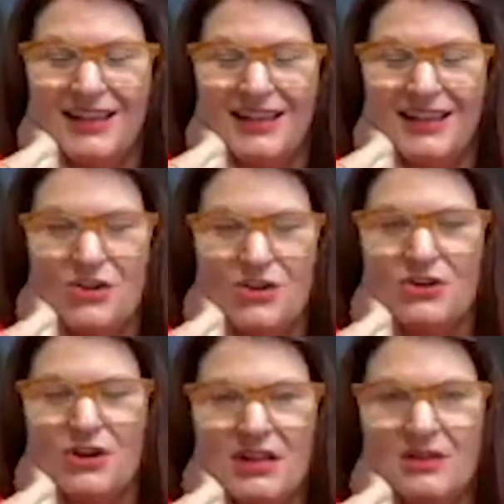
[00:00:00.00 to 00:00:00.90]
start
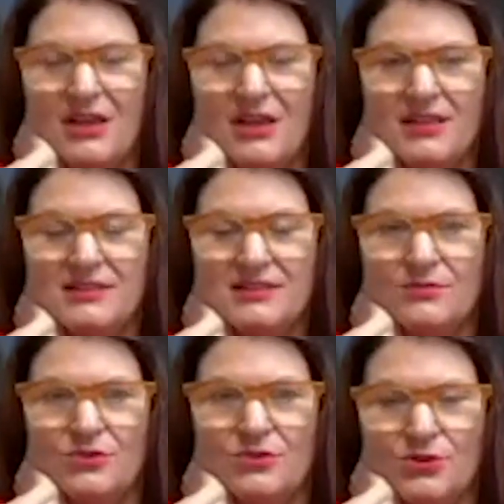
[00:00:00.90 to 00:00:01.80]
talking about things
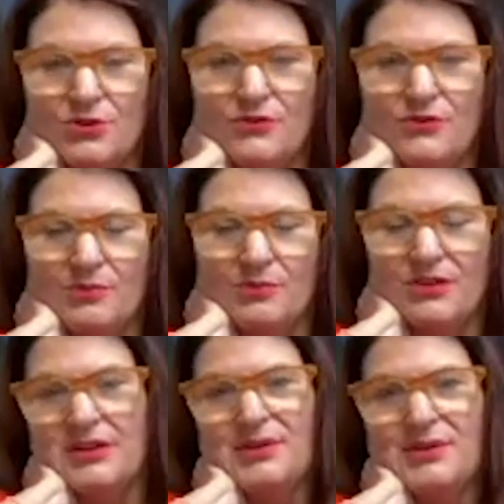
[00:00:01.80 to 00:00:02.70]
that will improve your mental
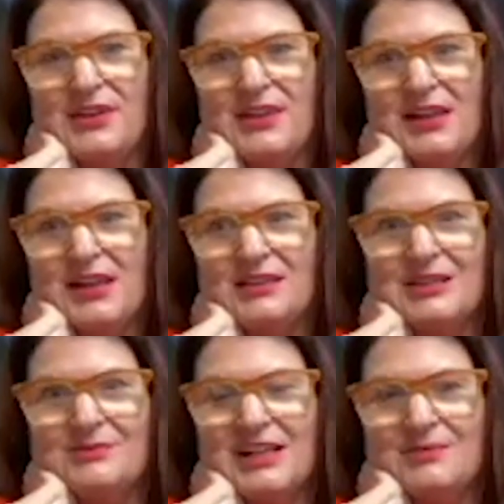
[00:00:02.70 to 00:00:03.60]
health. And
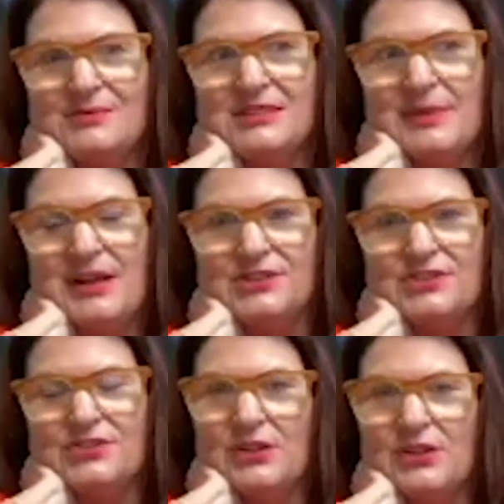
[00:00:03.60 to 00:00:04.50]
sometimes
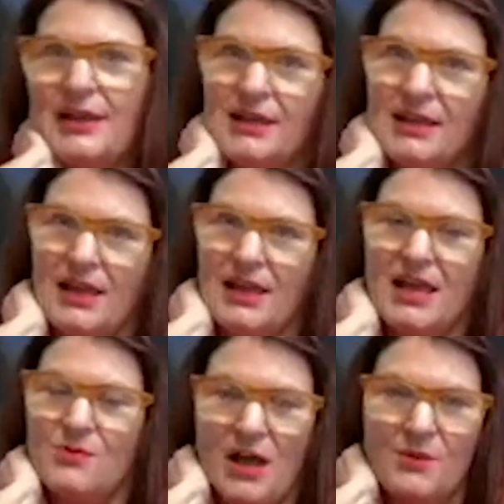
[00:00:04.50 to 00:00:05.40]
spouses are like, "Hey,
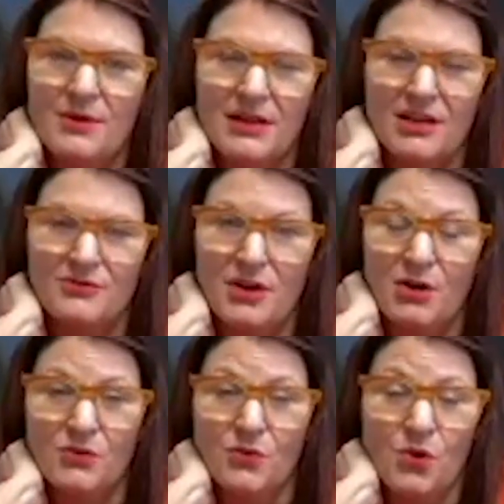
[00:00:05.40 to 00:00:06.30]
well, I want to get
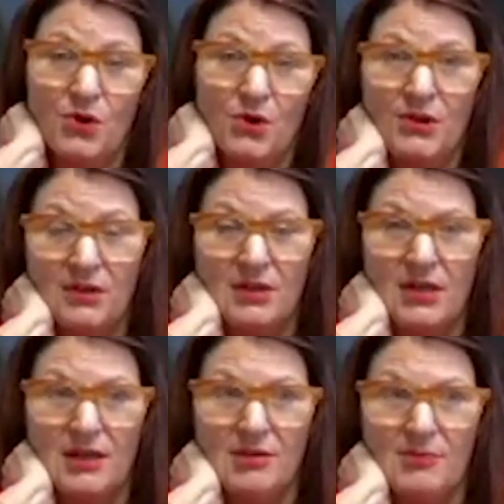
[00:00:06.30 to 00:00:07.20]
involved," or
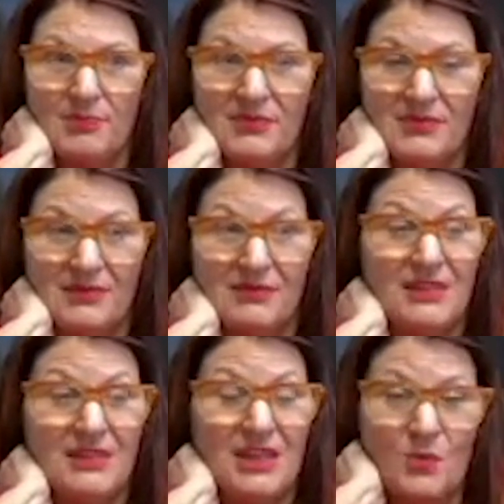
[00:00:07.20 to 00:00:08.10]

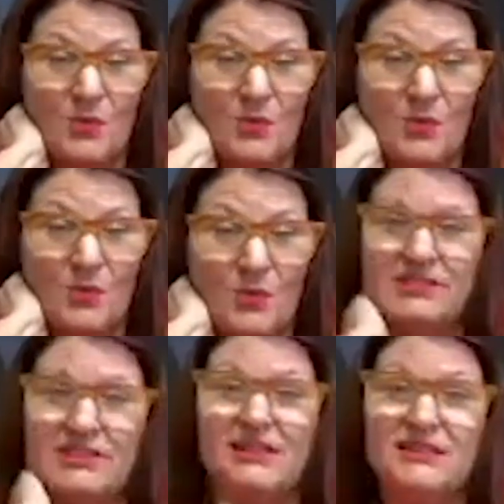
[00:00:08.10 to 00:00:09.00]
they want to give their 2
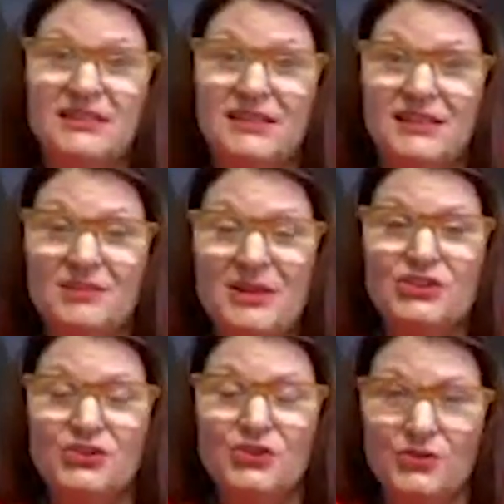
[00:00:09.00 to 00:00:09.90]
cents to make
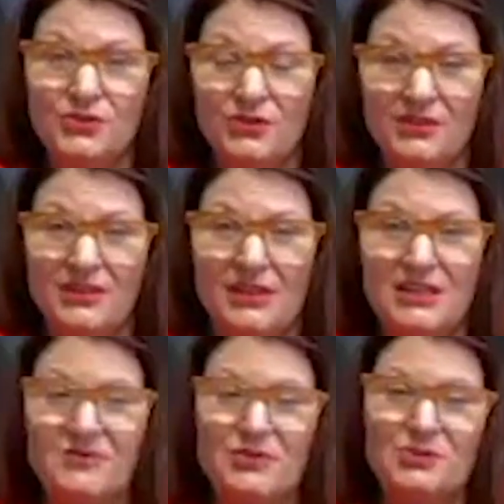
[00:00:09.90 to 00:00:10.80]
sure the
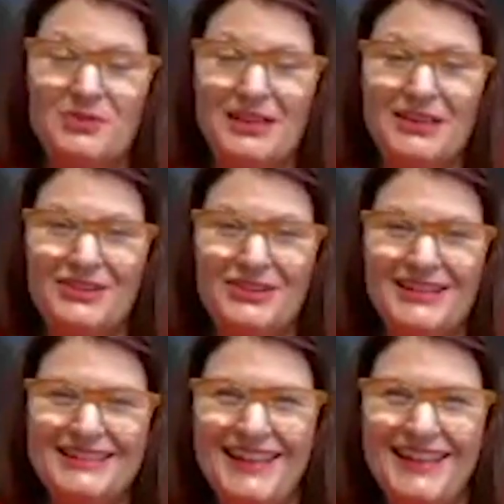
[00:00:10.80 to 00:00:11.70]
individual's being
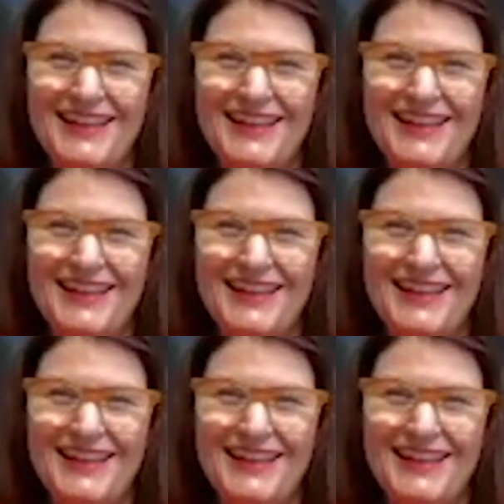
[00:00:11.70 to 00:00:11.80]
honest.